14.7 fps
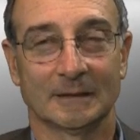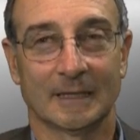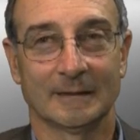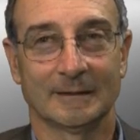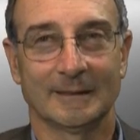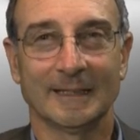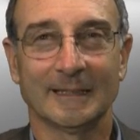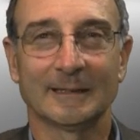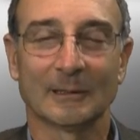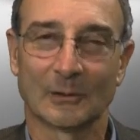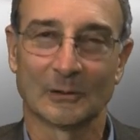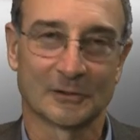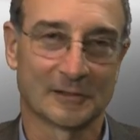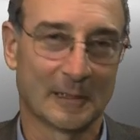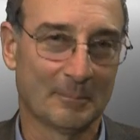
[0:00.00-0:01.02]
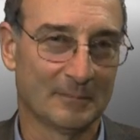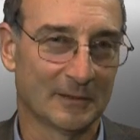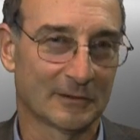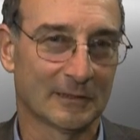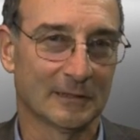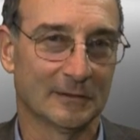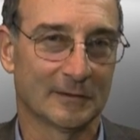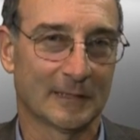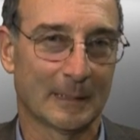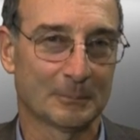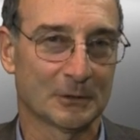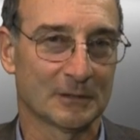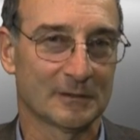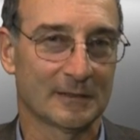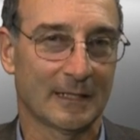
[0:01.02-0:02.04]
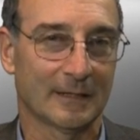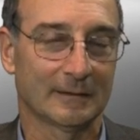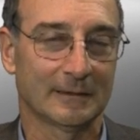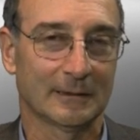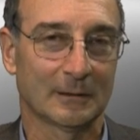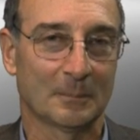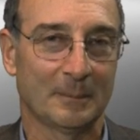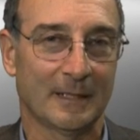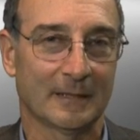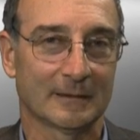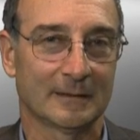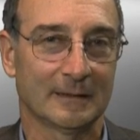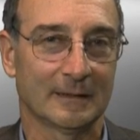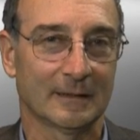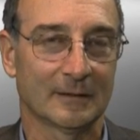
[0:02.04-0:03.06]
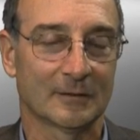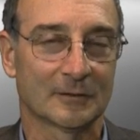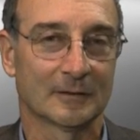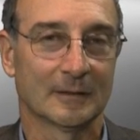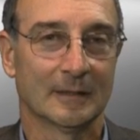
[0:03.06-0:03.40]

I think there are some misconceptions out there about this.